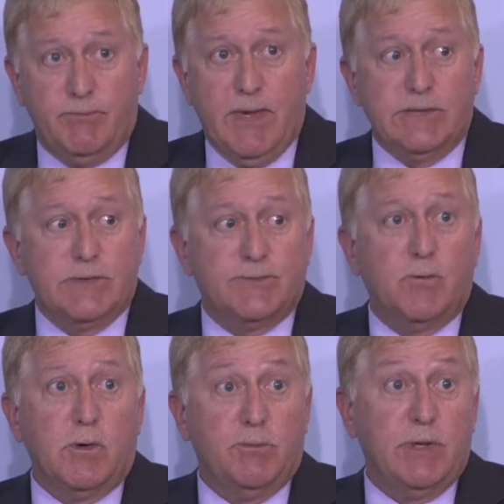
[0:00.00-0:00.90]
basis
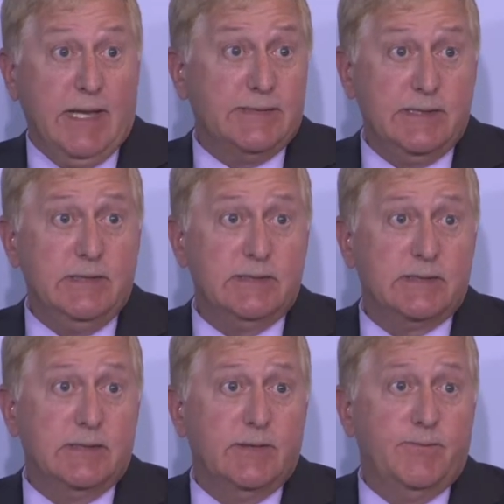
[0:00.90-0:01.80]
for
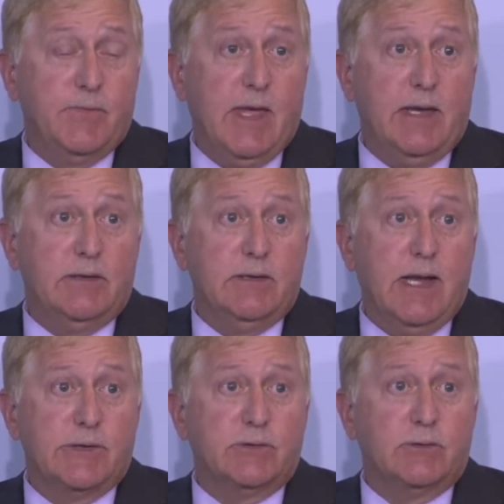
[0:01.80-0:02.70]
plantings and
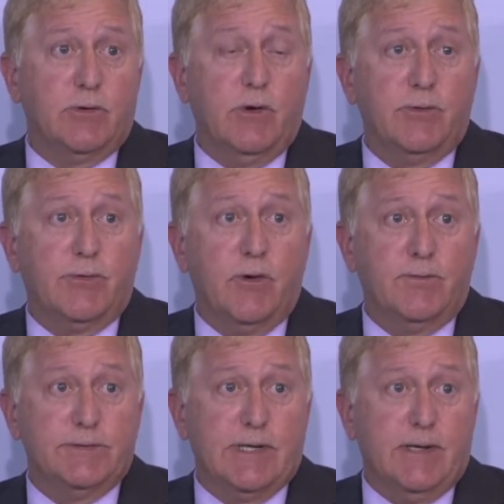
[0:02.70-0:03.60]
natural growth
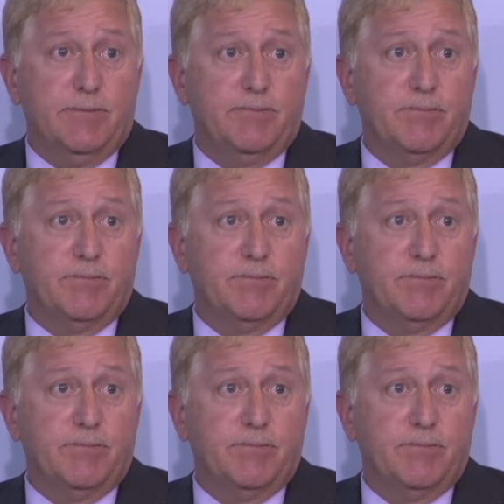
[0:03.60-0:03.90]
over time.